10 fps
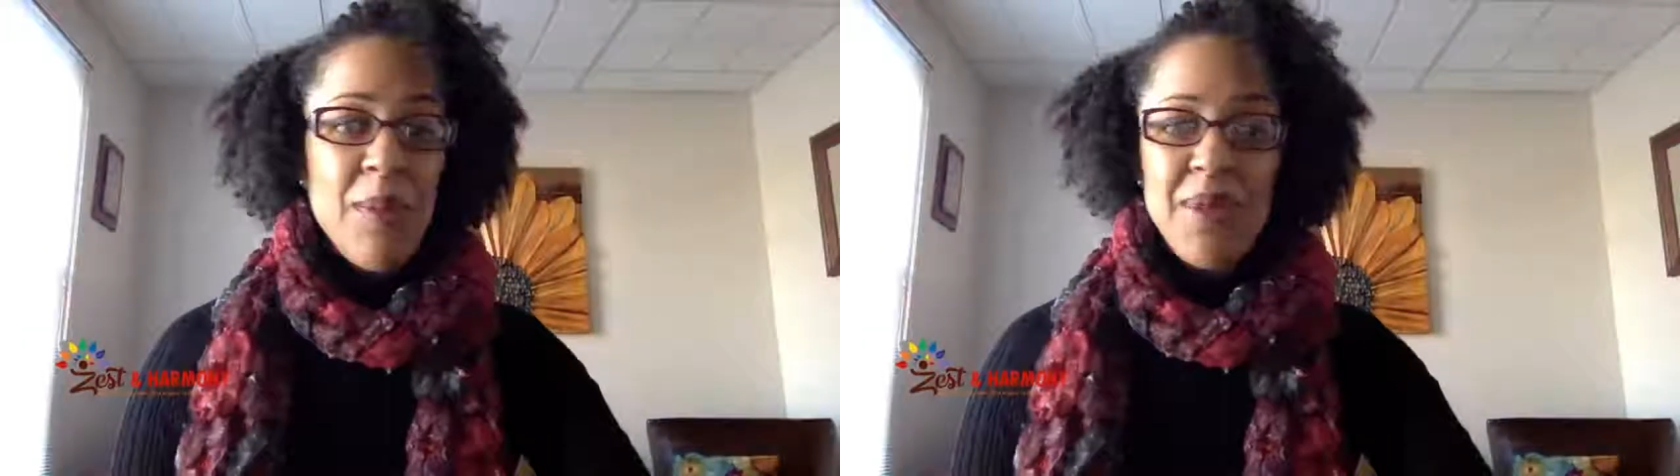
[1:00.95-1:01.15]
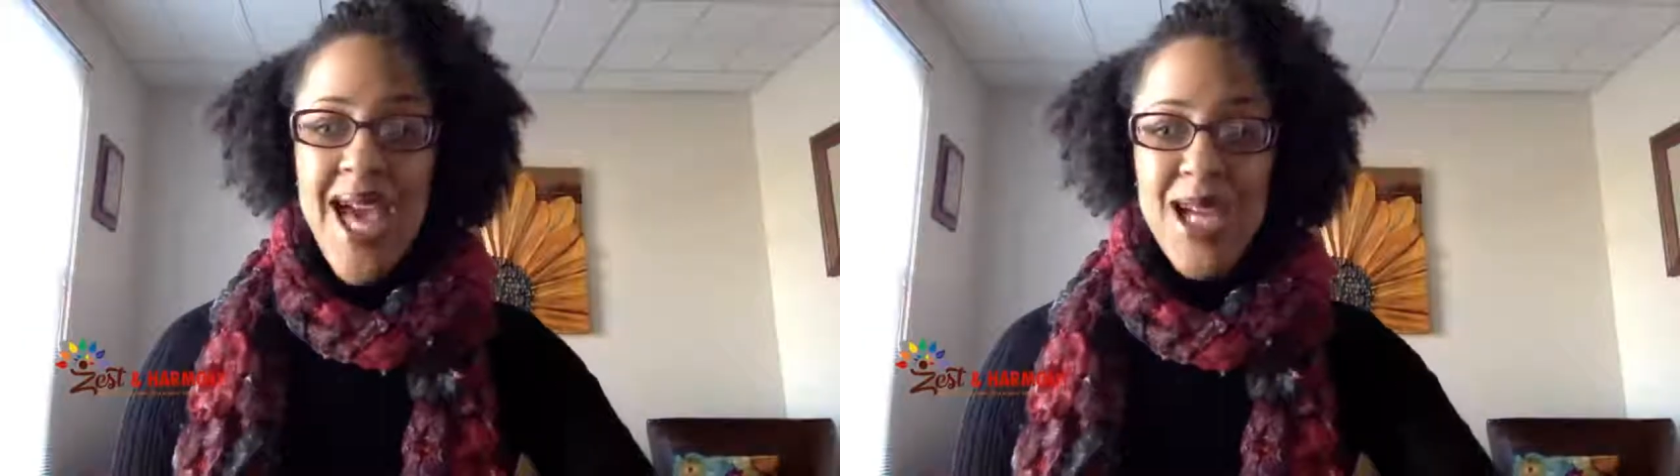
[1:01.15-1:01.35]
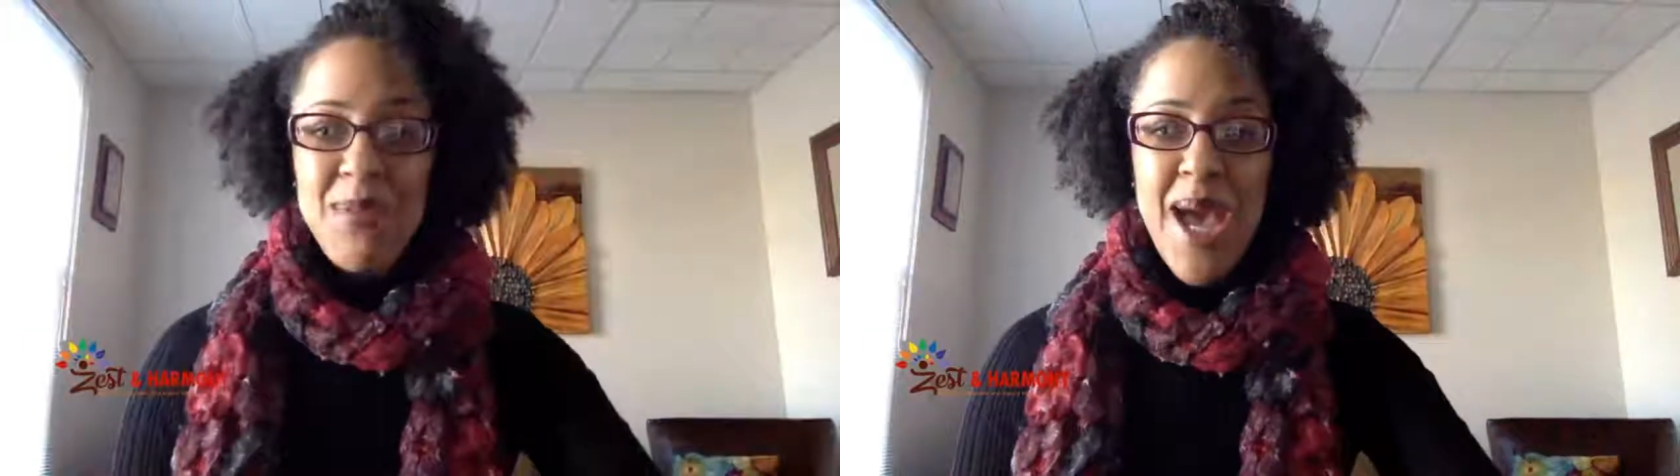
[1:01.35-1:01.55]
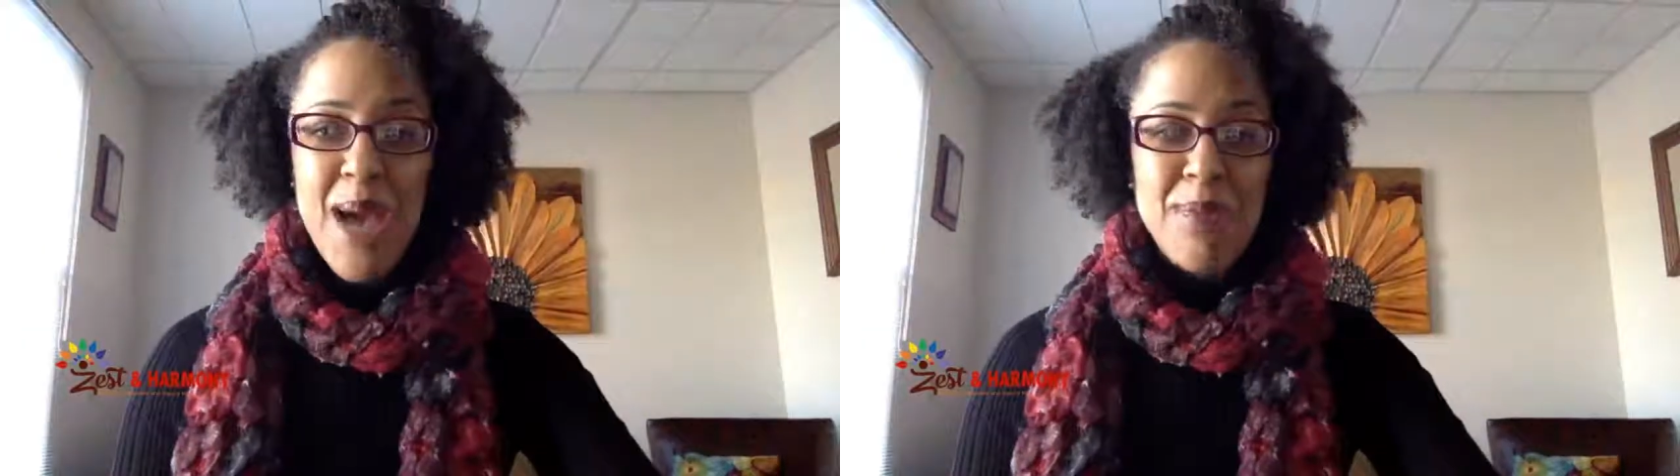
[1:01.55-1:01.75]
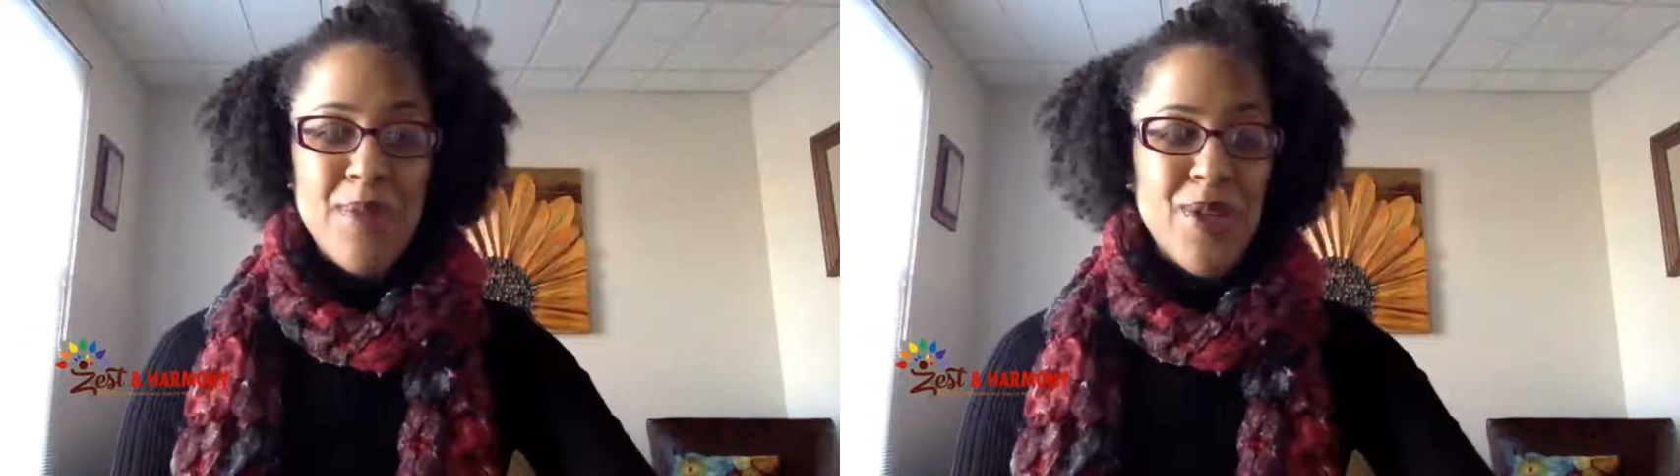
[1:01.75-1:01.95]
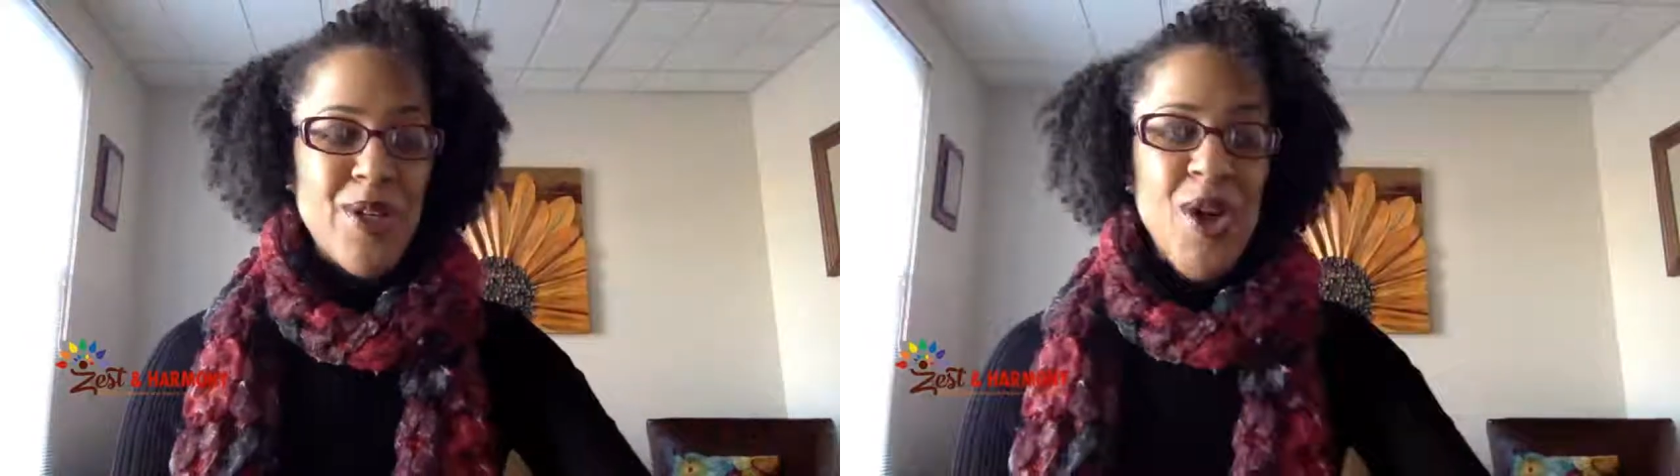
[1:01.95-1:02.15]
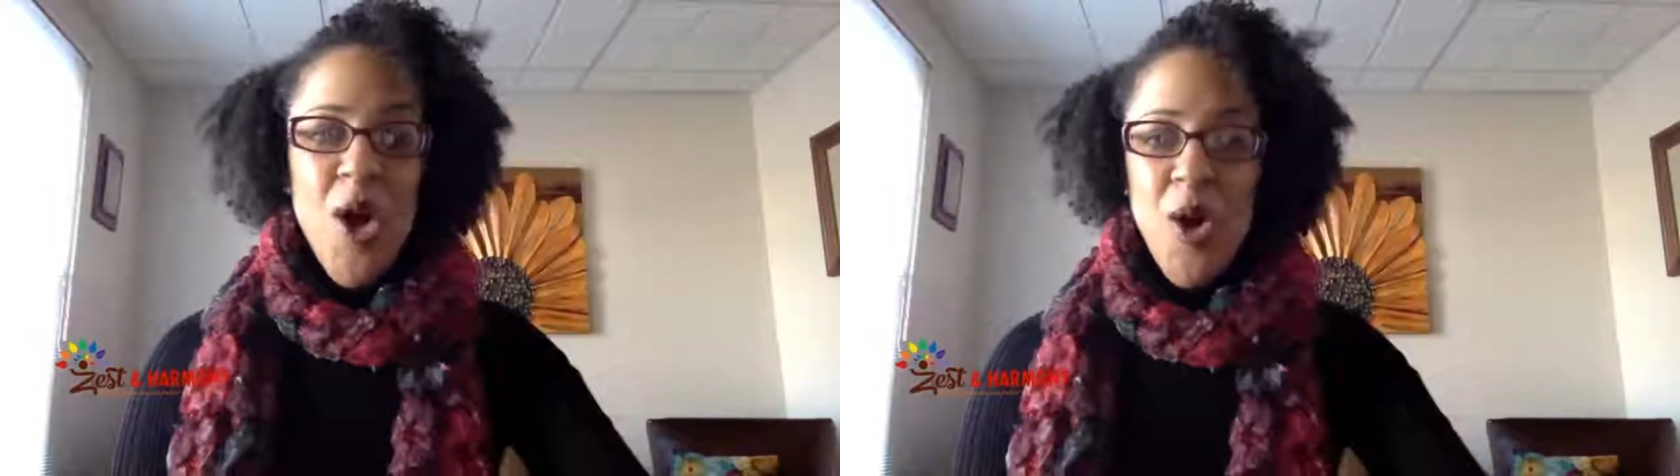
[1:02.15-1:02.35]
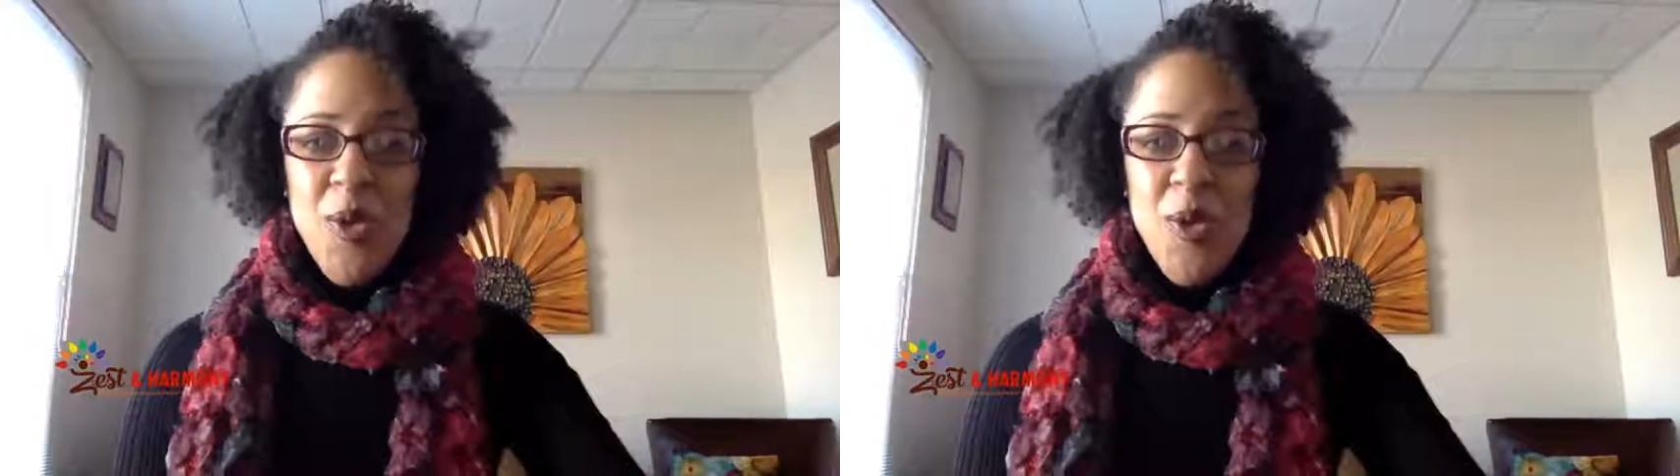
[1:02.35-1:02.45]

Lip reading: black pepper,